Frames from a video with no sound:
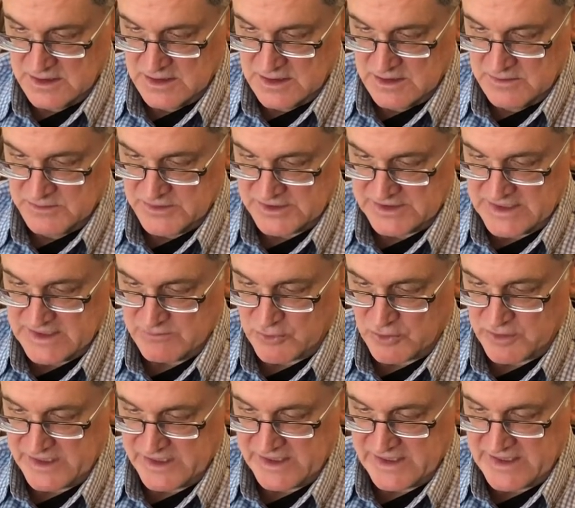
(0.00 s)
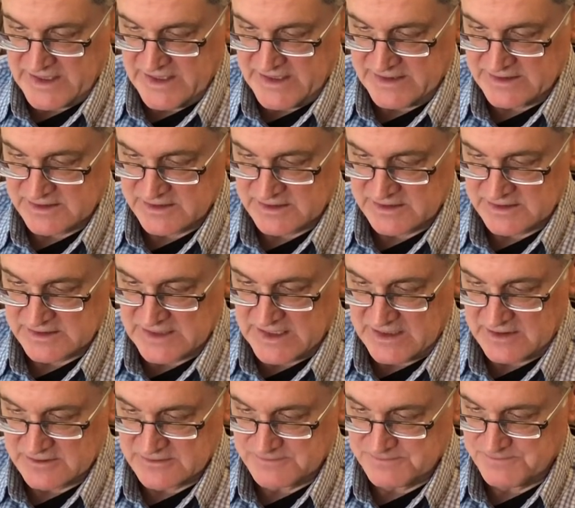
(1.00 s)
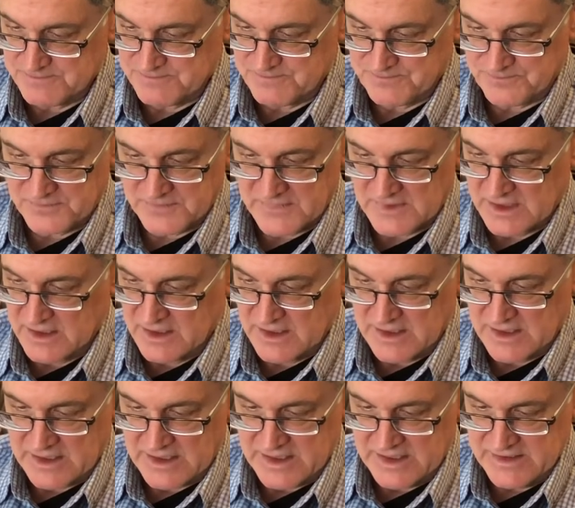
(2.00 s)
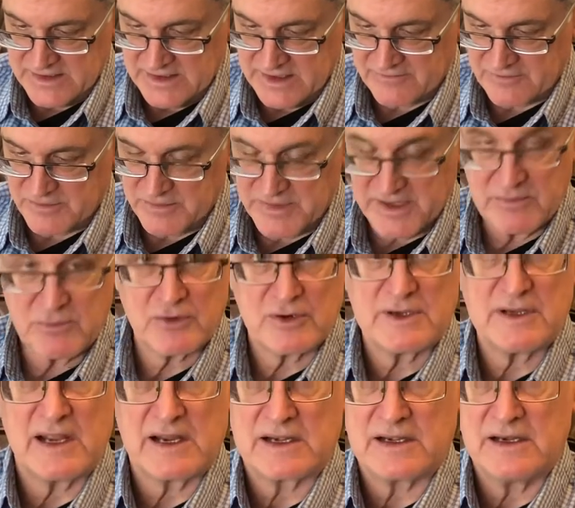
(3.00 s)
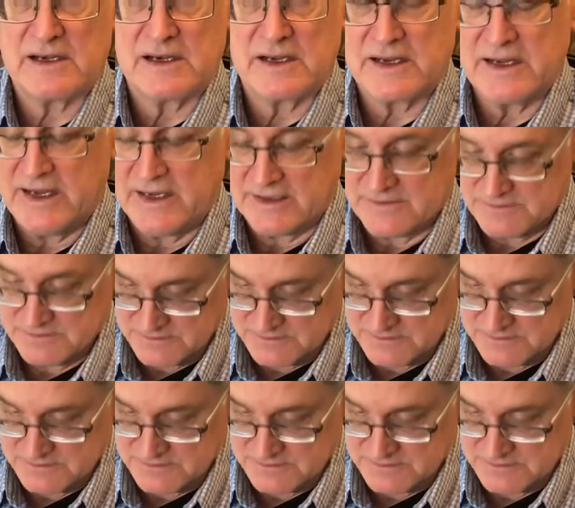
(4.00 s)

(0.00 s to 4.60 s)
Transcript: But that morning I had little doubt I'd never be protected again.